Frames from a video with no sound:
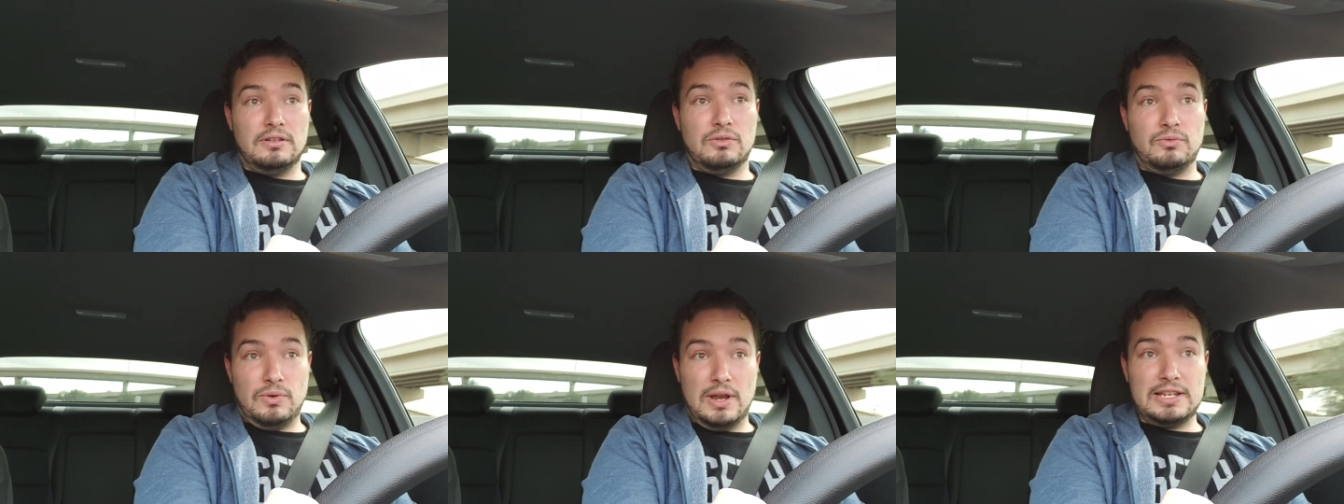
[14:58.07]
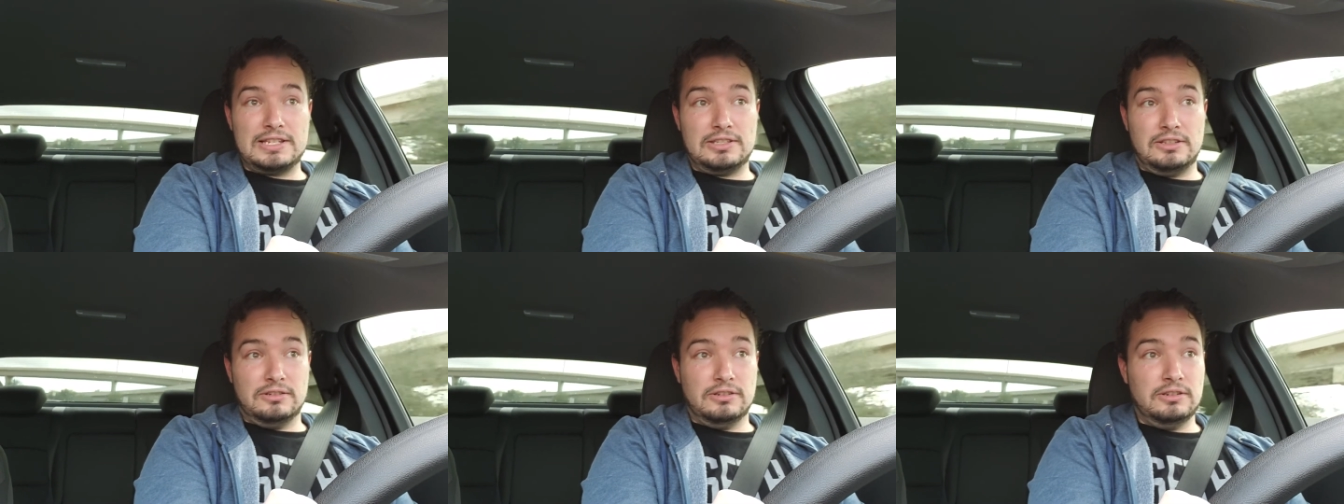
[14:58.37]

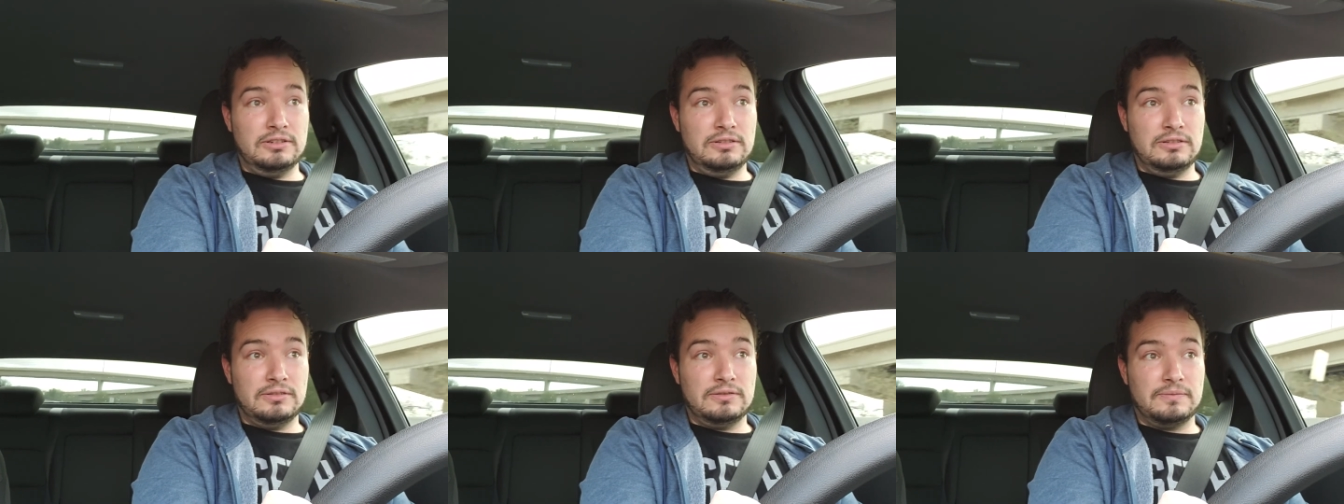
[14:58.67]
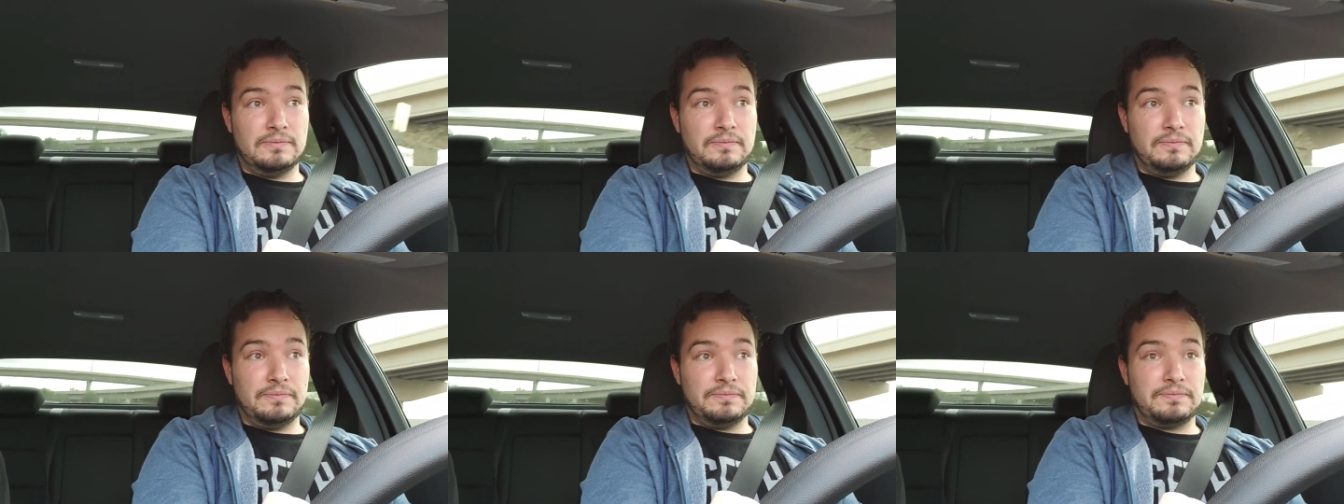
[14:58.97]
wrestler
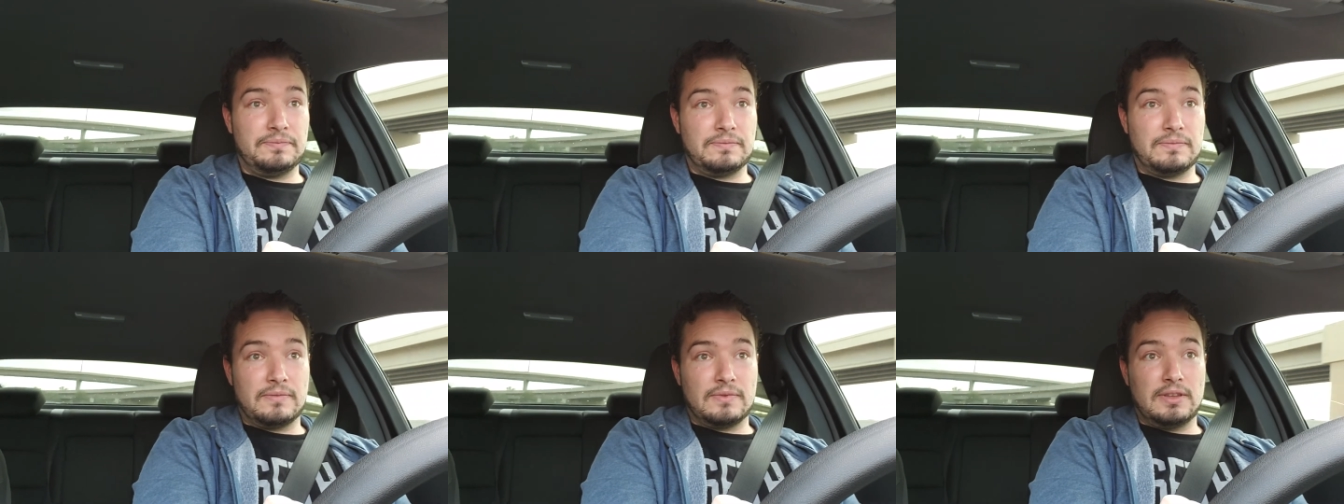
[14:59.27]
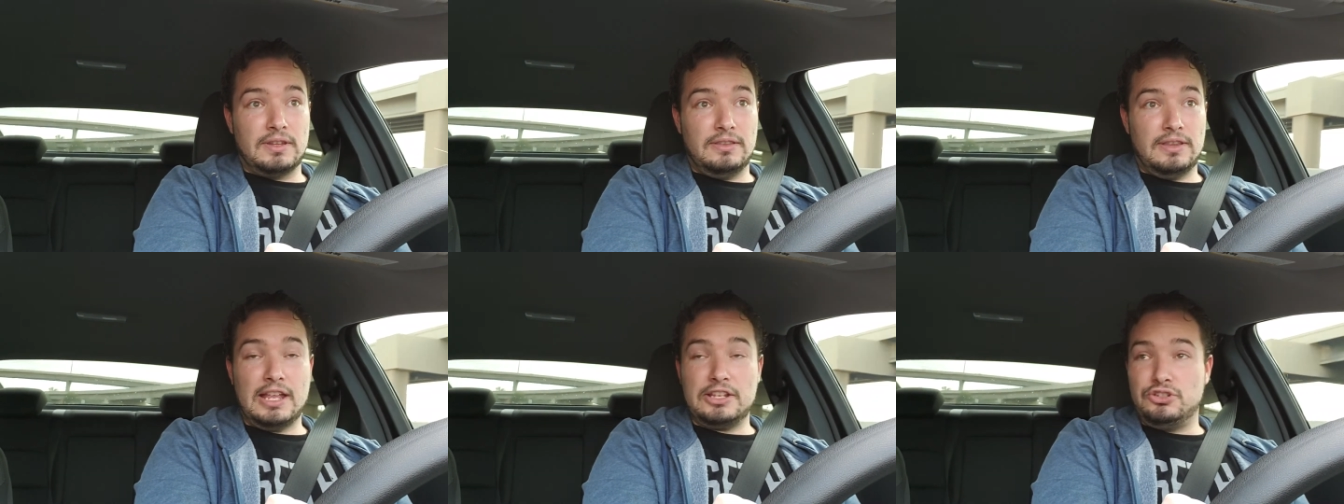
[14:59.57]

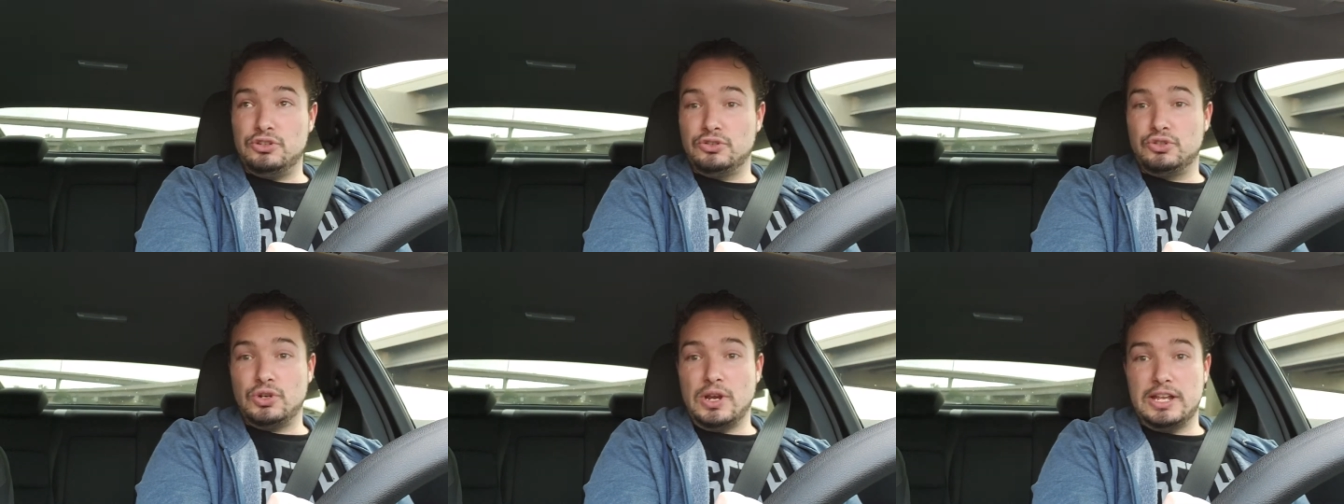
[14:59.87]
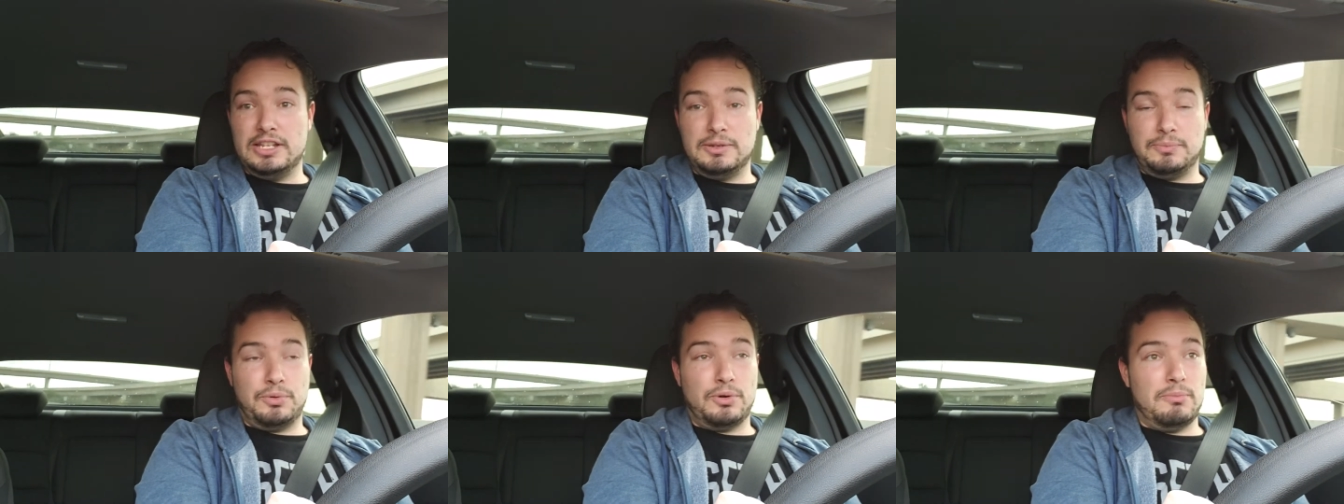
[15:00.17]
that you're
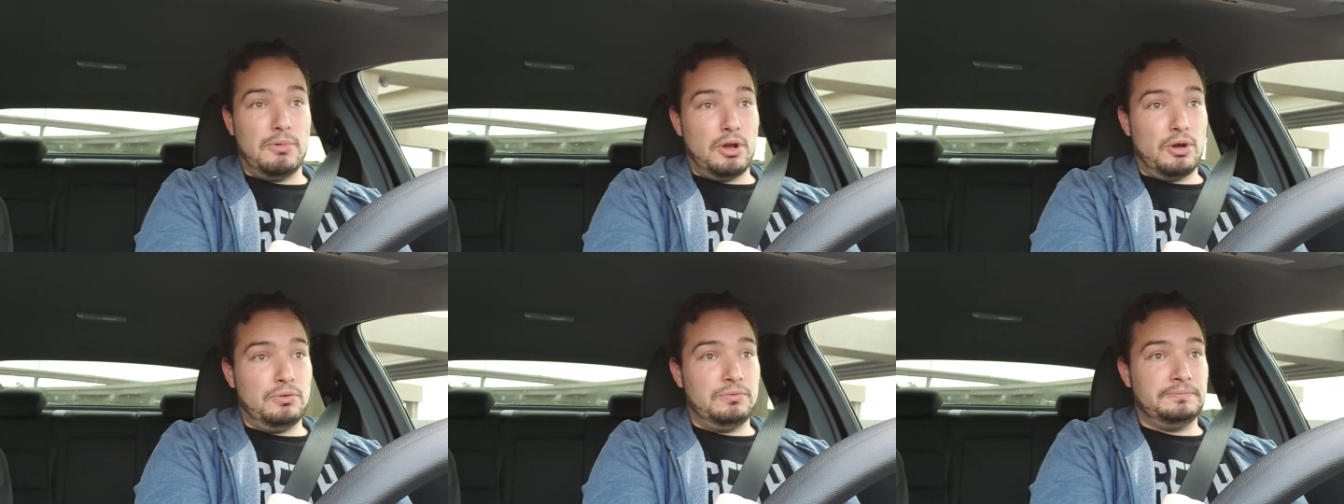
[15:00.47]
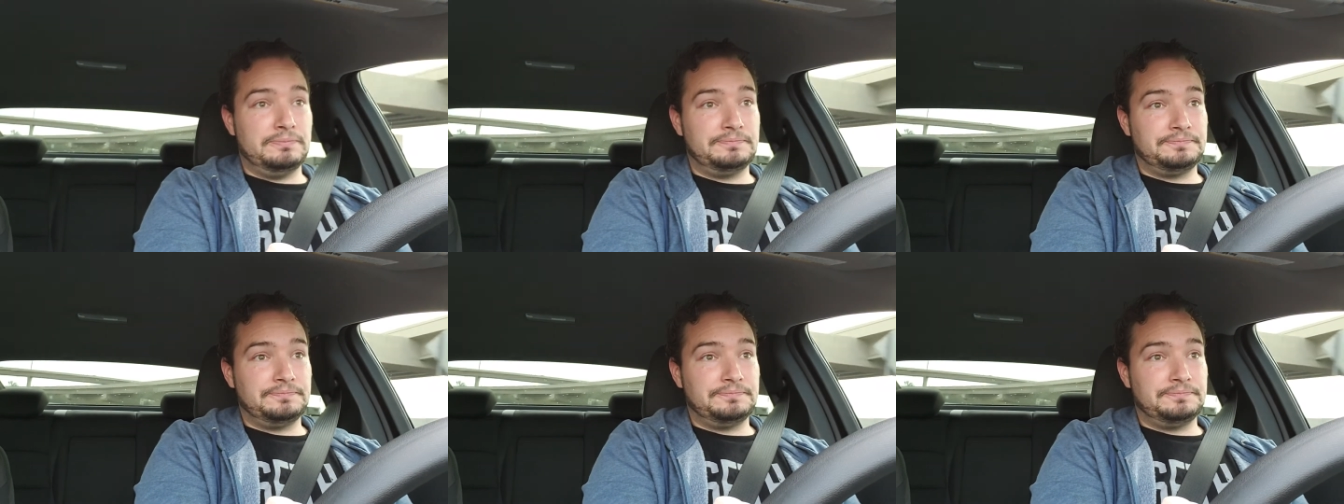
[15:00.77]
trying to promote,